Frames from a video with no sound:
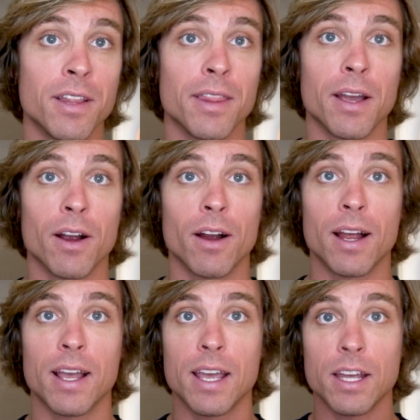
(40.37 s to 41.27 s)

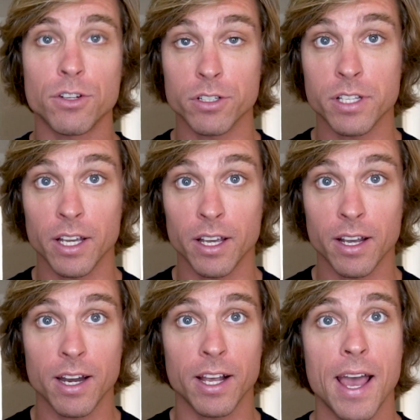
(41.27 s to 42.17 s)
they're interesting and
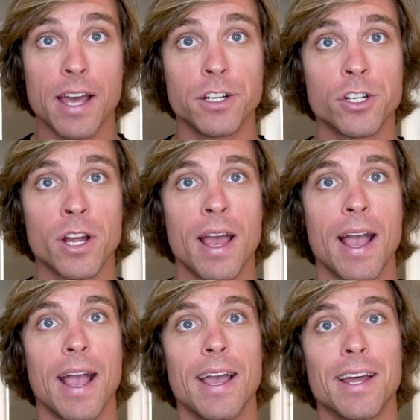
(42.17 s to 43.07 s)
cutting edge,
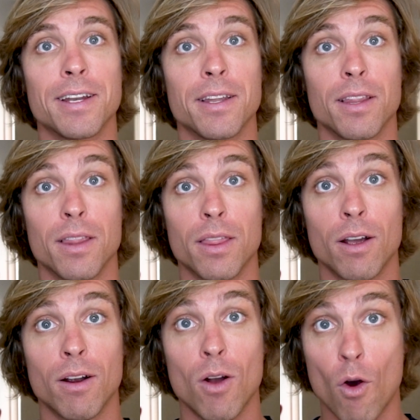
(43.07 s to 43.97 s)
and
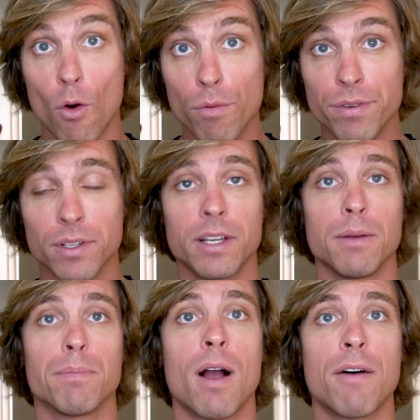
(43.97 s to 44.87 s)
they're hopefully
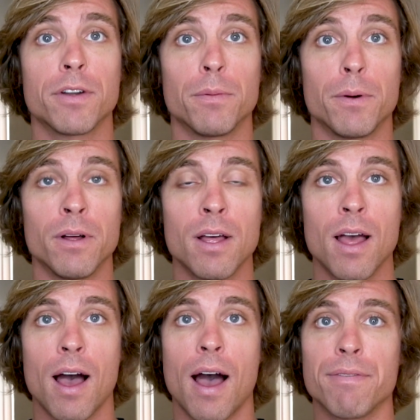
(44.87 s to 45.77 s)
profitable.
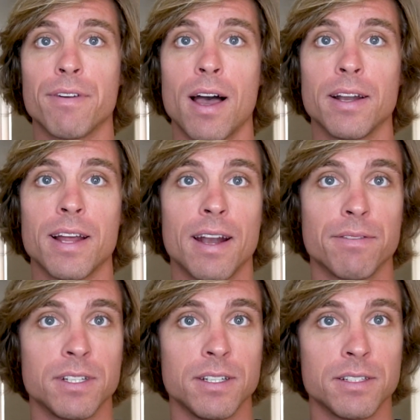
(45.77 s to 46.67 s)
I find
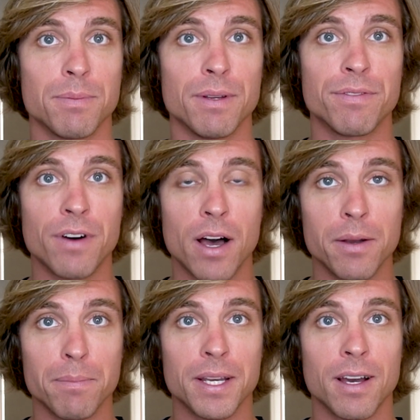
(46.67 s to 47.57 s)
NFTs to be
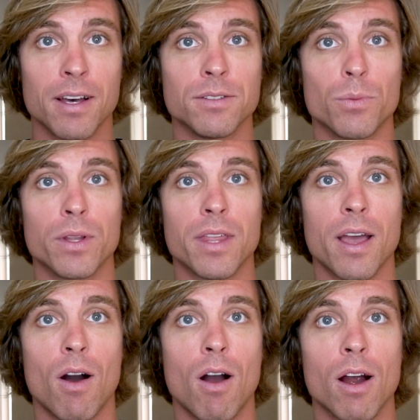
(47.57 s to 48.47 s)
fun because what they
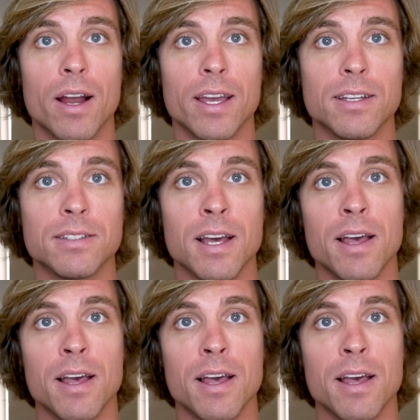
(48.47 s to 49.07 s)
are is